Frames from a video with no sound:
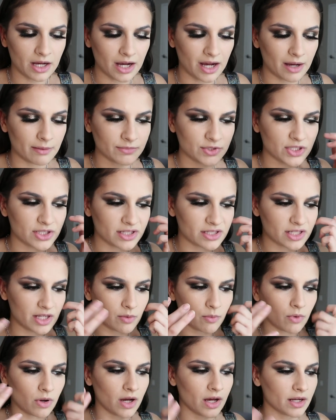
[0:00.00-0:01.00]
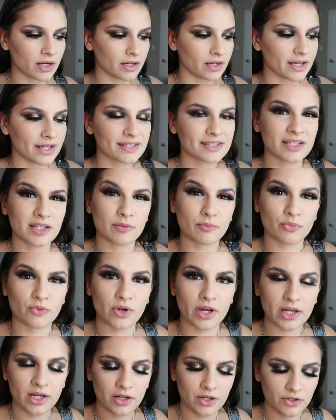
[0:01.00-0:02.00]
um, just because I want a nice like
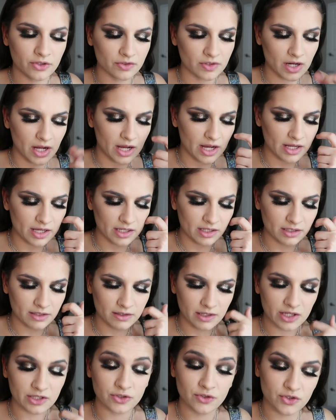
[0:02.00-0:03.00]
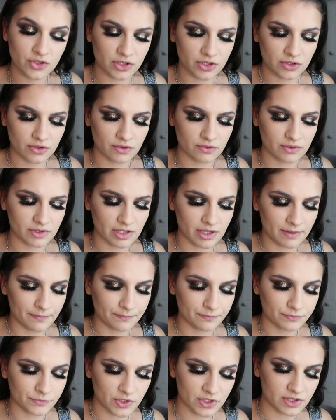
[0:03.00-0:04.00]
bright under eye. I usually use
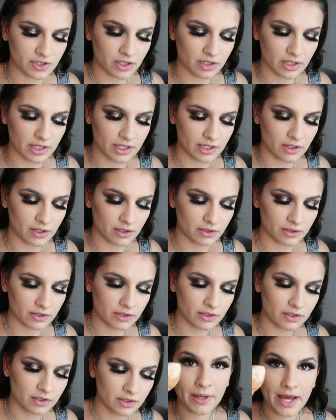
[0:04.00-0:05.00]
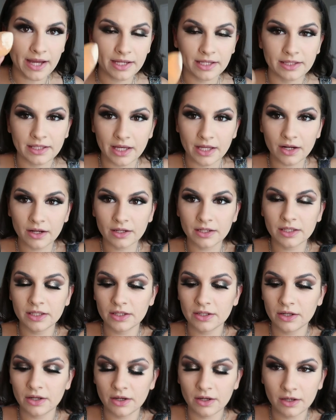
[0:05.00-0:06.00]
um, just the light color. Packing that on
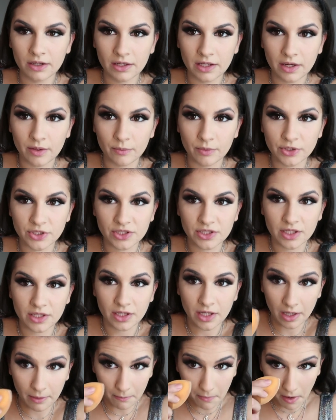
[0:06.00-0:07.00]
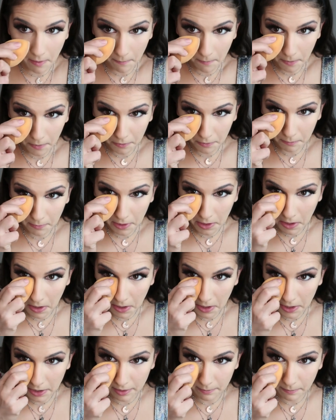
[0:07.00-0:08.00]
here, and we're just gonna come up under
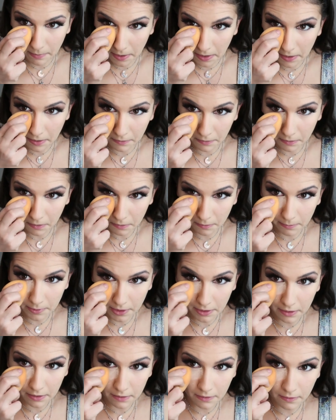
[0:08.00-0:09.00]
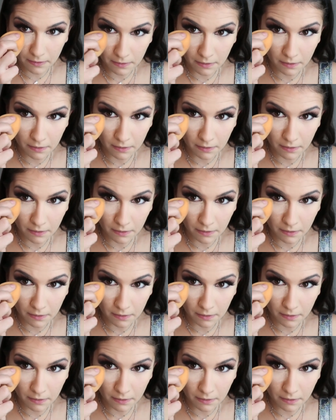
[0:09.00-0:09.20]
my eye to bake a little bit.